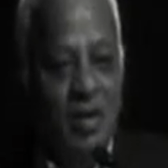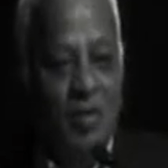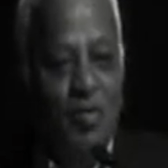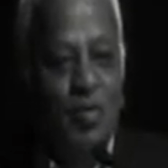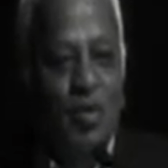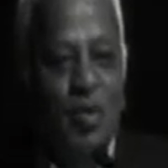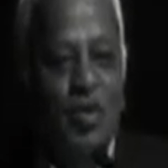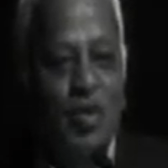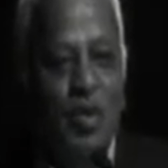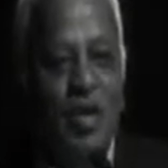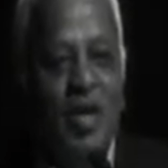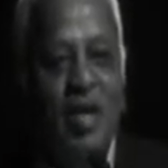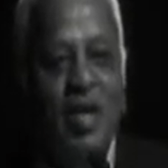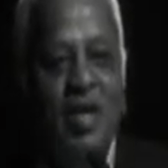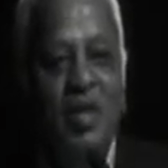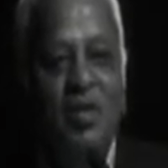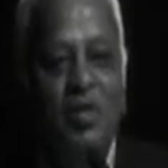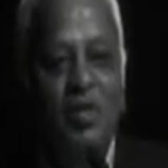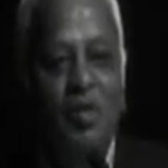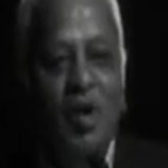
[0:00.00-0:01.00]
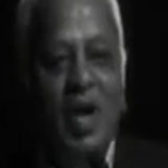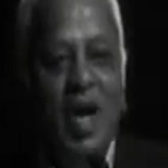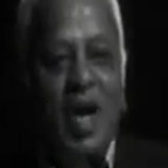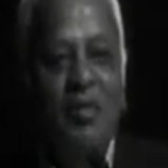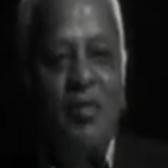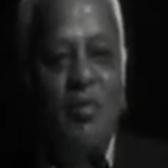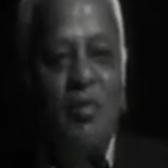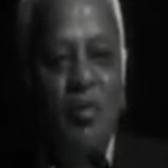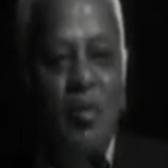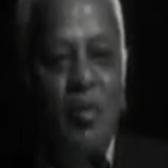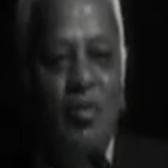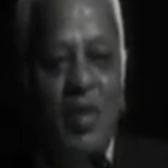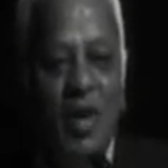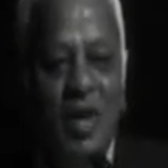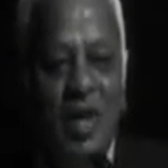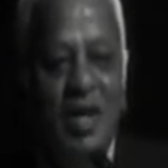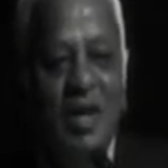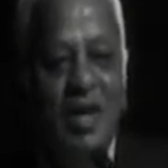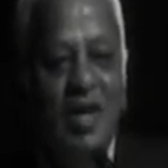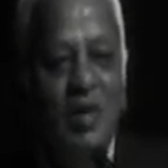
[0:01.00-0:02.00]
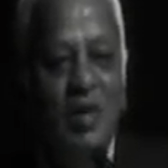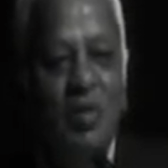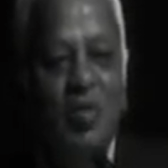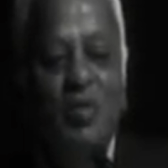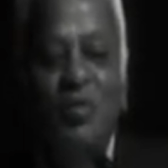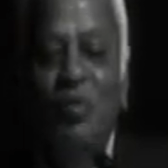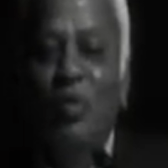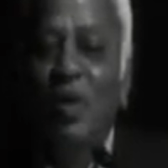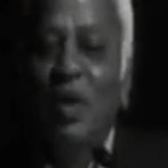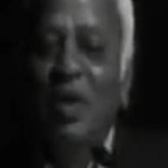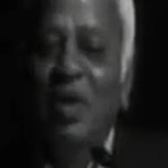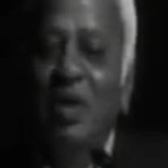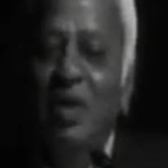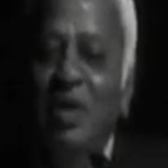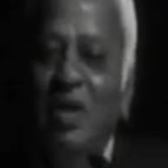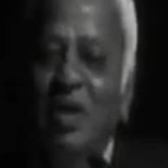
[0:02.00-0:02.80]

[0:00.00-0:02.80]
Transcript: Fortunately, you will have good faculty, hopefully.